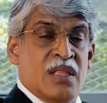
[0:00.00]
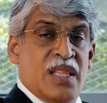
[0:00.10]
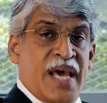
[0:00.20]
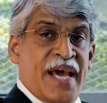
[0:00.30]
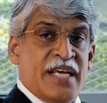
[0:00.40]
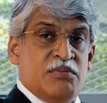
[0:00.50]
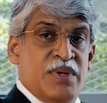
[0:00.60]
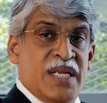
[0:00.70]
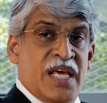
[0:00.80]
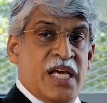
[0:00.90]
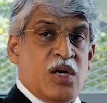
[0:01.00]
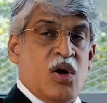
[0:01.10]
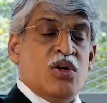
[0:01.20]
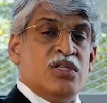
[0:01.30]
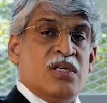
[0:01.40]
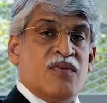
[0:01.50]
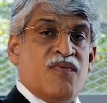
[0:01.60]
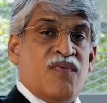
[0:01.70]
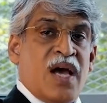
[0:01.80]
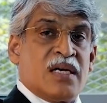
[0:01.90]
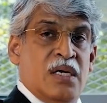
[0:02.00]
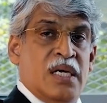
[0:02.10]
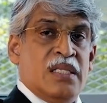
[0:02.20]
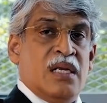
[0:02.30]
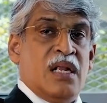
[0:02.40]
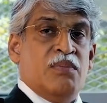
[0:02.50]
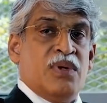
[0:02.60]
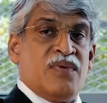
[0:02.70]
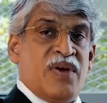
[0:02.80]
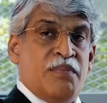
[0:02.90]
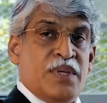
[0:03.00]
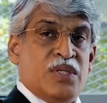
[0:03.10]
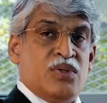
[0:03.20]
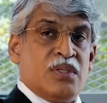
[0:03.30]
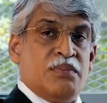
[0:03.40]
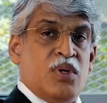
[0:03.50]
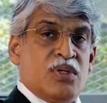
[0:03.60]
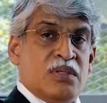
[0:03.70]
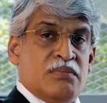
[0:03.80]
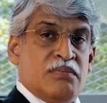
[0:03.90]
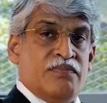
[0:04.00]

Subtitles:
there has been a constant flux in the number of MPs who support him.